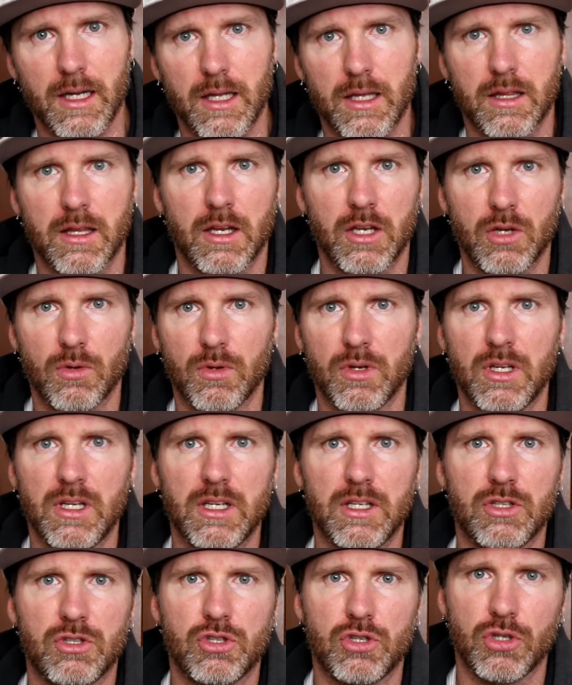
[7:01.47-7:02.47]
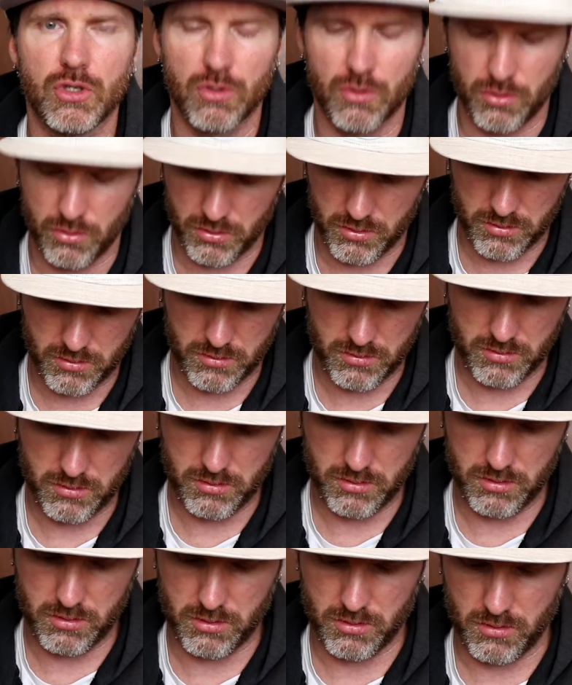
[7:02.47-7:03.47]
it, then you would need to,
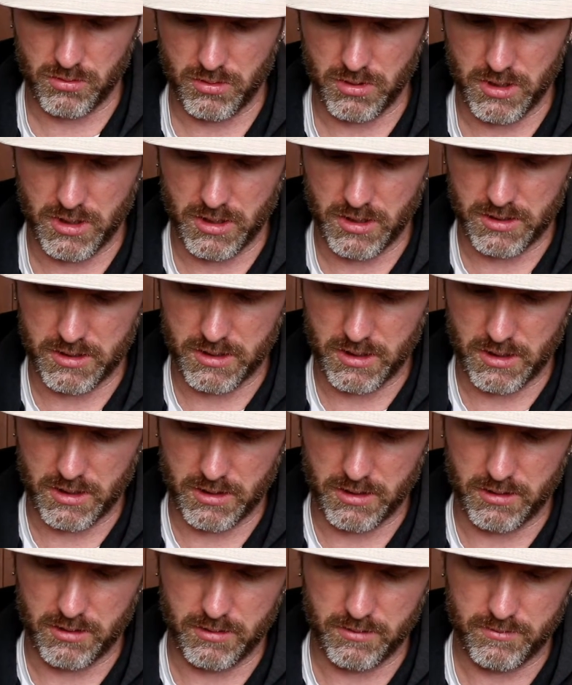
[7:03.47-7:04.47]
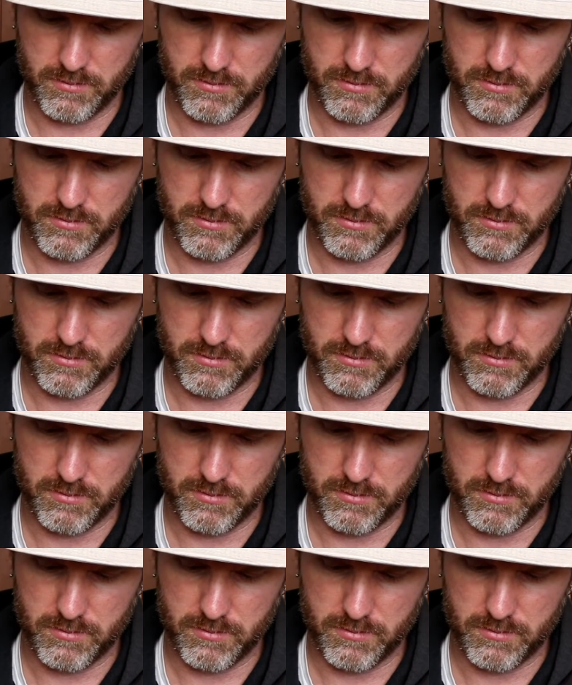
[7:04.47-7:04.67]
hold on a second here.